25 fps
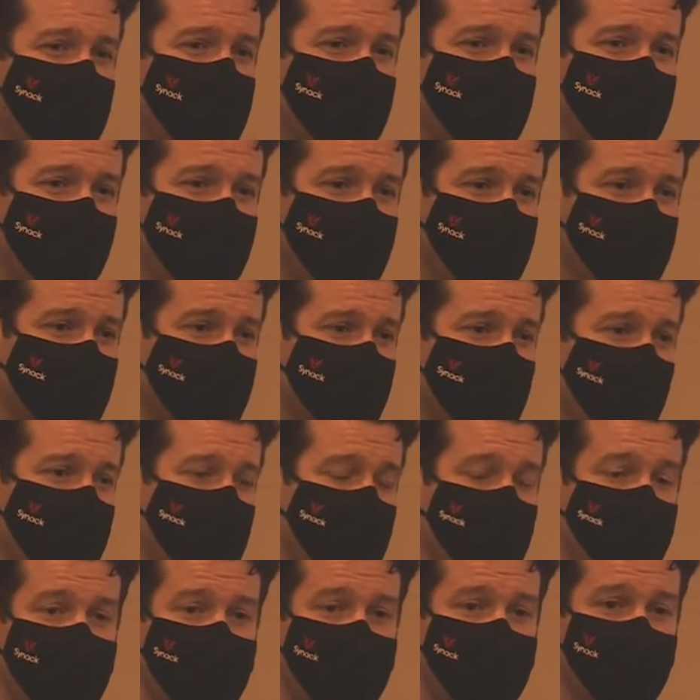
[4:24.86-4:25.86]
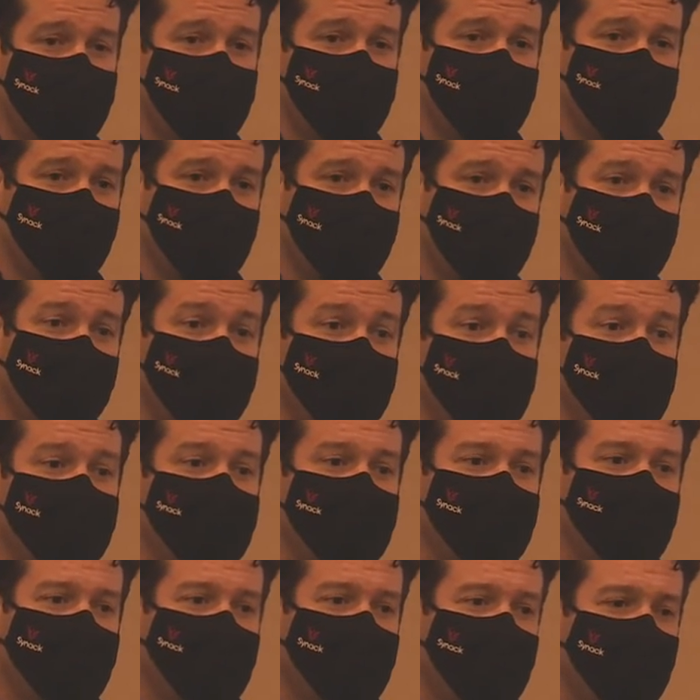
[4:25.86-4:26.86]
Space Initiative event,
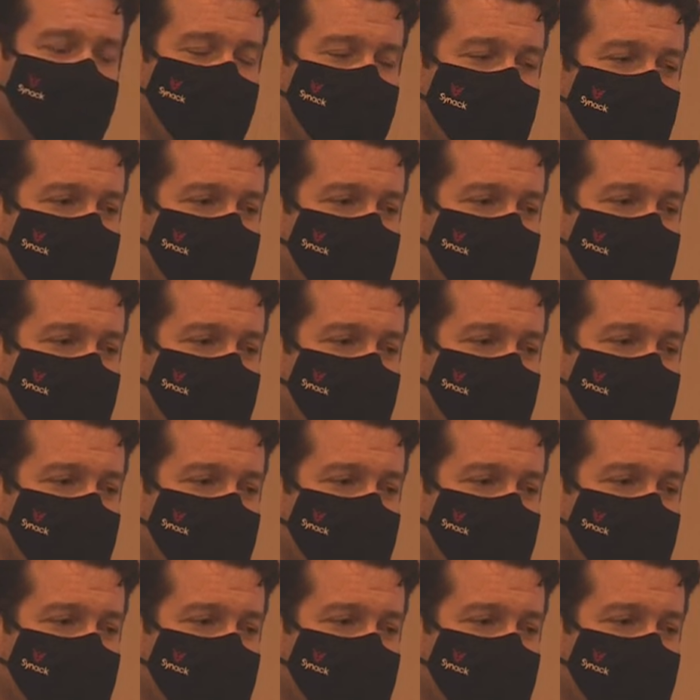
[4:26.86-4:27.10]
where